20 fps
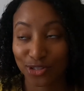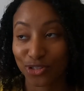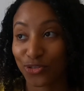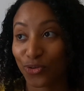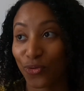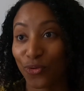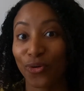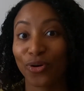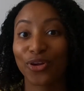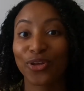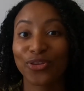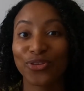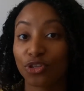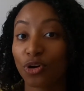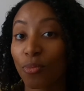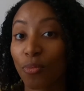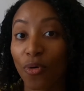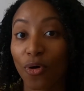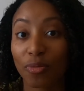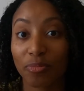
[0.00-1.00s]
So
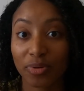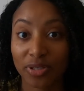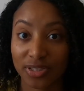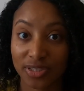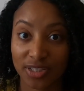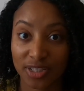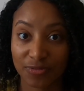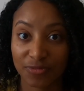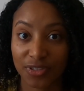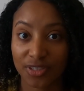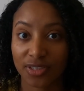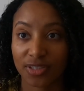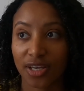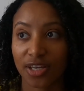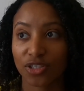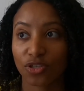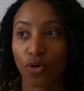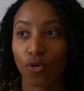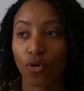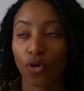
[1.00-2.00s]
no more business
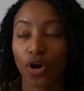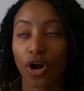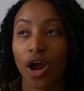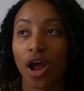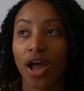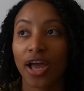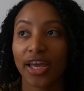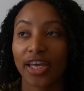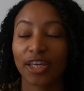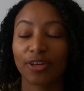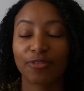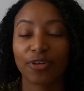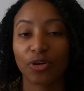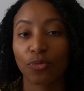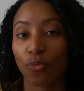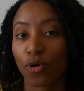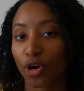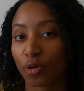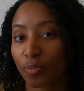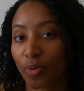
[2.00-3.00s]
visas or
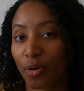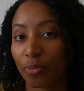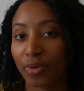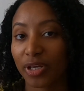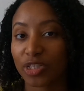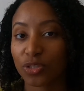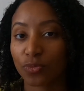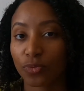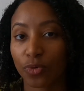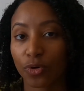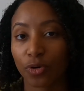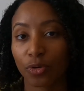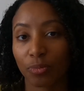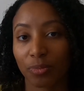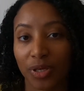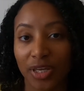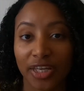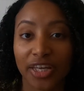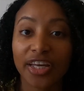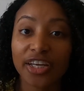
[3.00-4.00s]
even work permits were
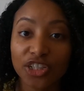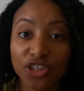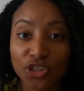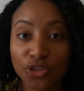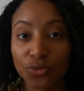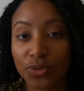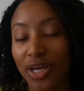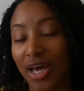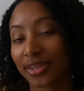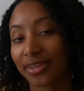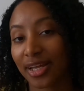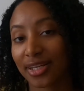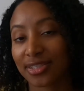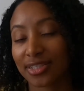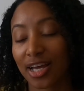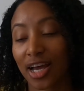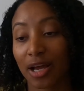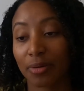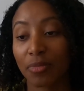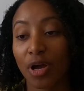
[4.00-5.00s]
being issued at that
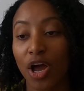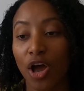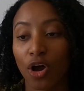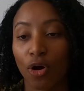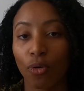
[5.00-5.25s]
time,